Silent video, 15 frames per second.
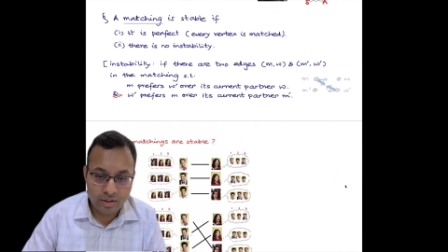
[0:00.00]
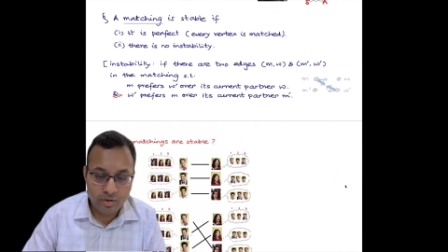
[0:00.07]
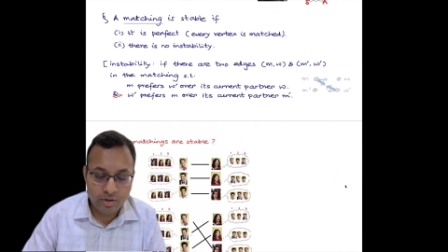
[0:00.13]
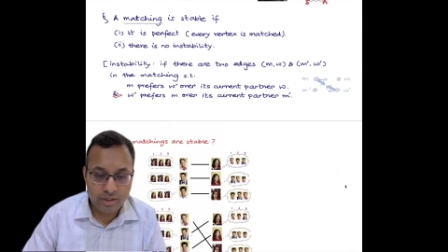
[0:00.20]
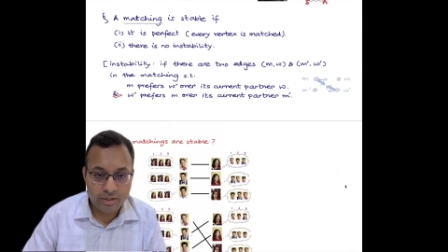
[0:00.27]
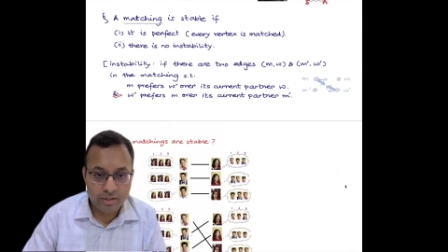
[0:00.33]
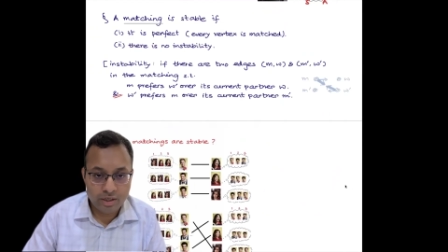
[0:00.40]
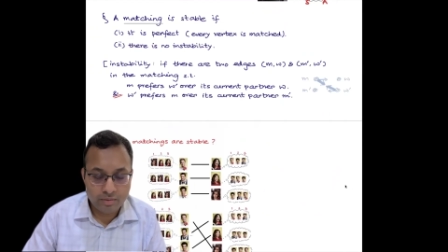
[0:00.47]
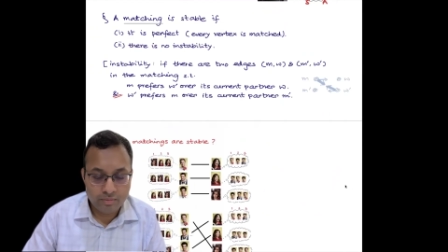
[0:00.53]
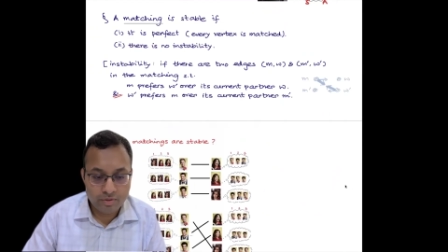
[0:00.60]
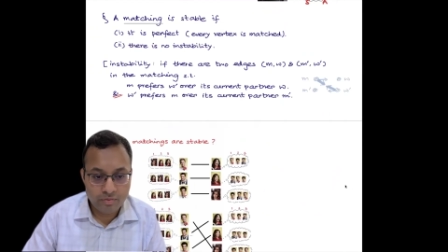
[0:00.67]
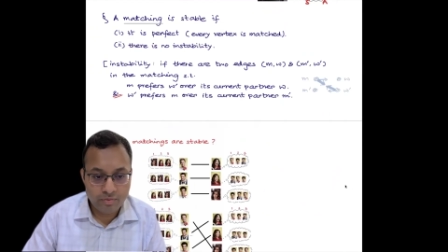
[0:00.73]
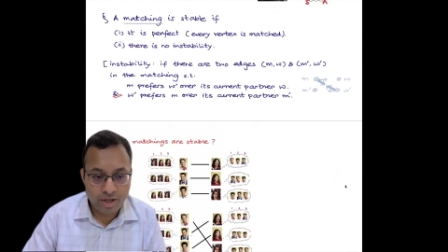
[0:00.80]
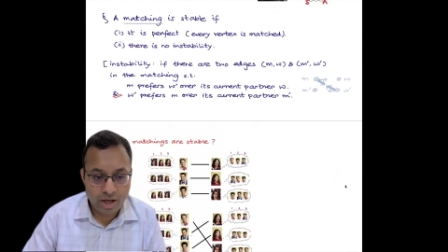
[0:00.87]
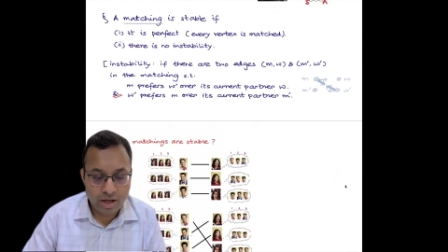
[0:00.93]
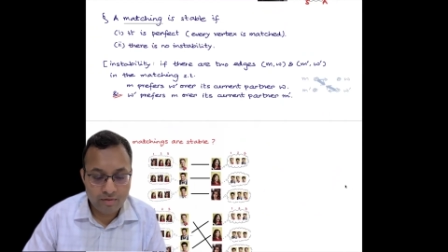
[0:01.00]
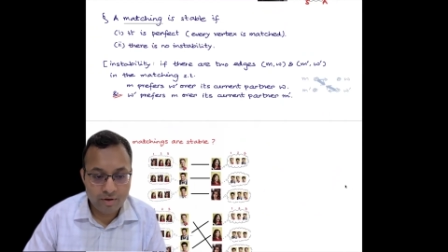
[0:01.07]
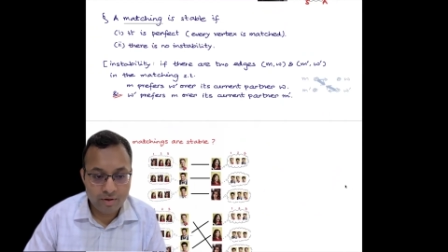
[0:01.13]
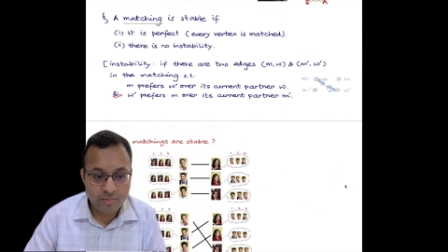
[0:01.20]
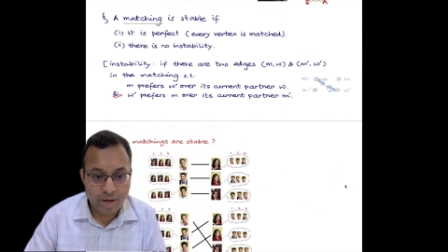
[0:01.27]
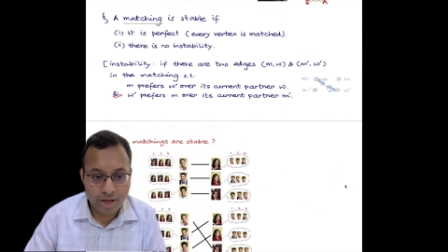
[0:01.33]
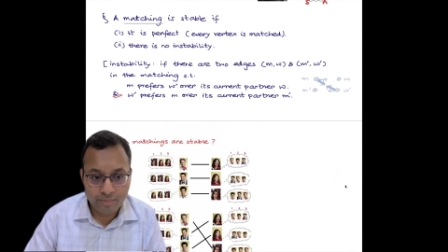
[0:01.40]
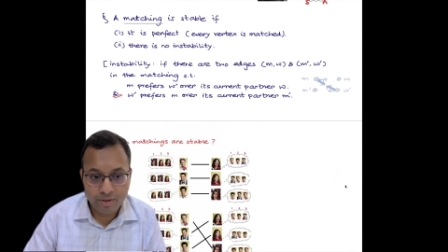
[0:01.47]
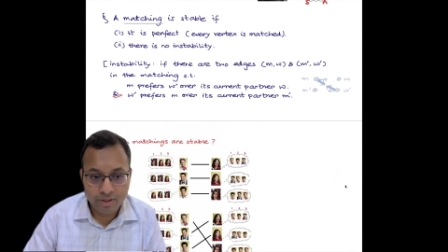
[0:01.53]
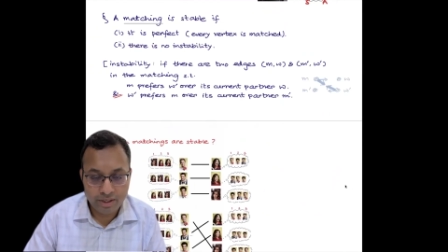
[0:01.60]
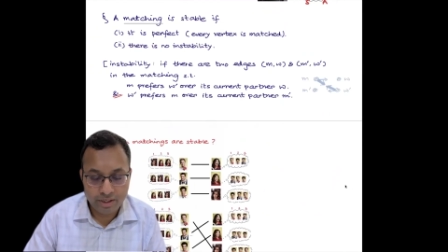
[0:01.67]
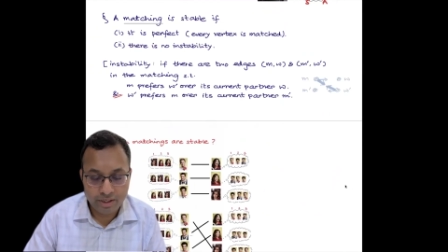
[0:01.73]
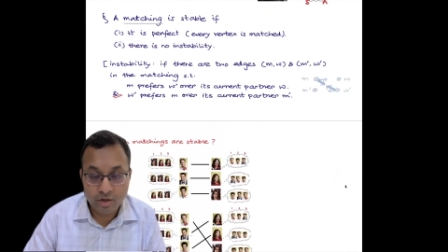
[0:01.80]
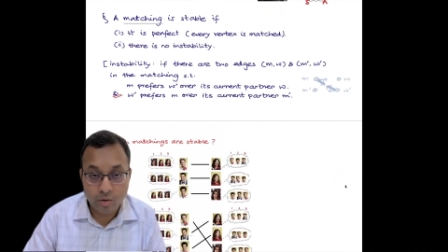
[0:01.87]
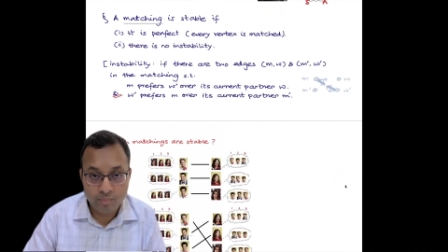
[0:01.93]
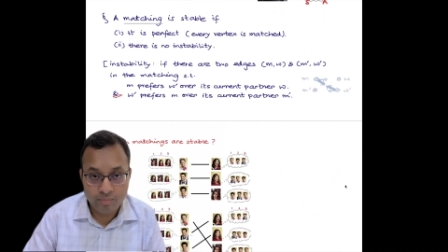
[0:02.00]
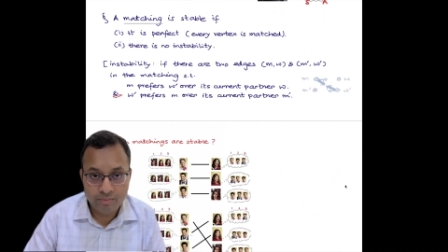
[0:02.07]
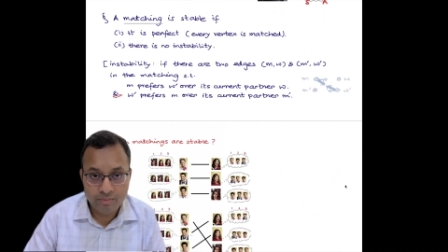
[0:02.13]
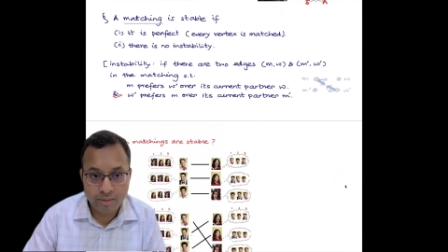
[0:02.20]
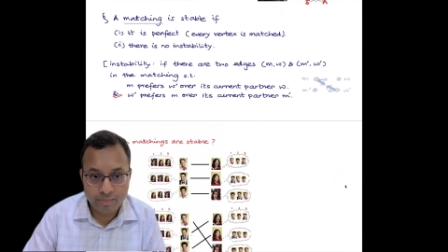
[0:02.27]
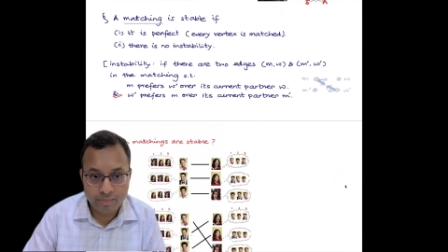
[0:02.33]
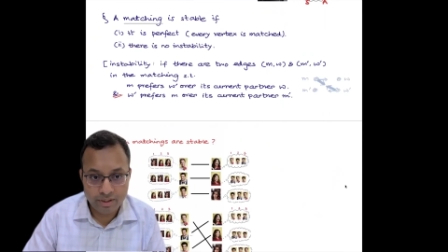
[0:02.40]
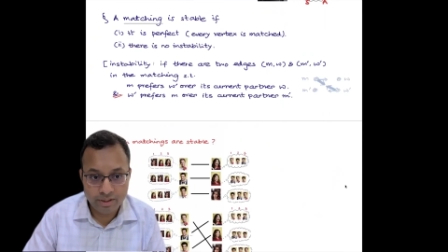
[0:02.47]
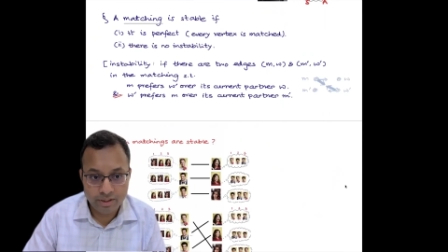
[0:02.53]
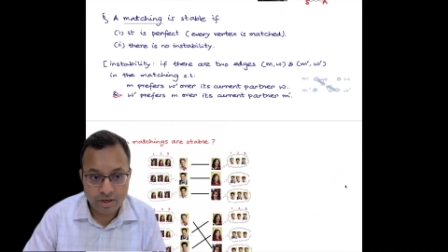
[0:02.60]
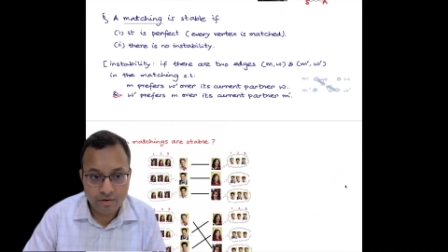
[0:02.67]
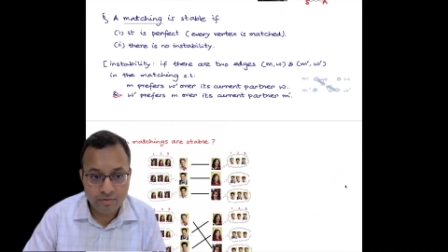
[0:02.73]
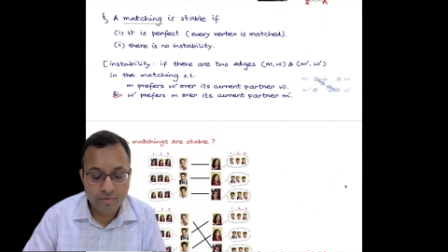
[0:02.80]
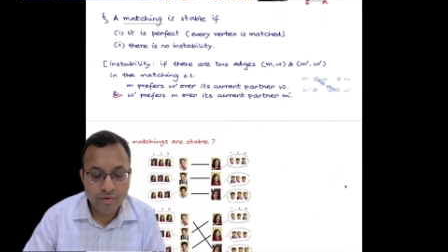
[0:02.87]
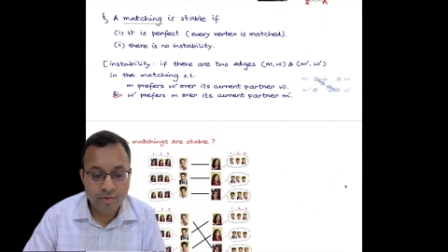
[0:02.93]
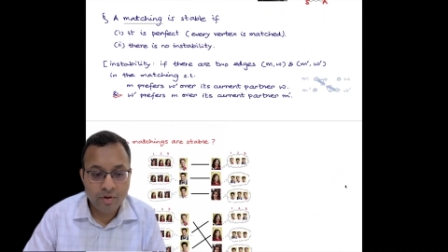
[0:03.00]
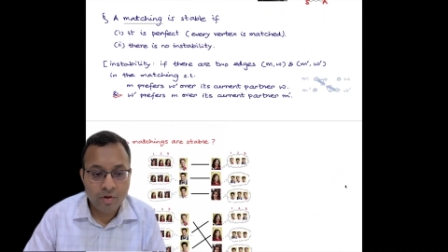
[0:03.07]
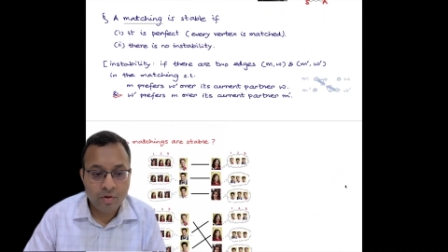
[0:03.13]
theoretic terms, we have a bipartite, complete bipartite graph.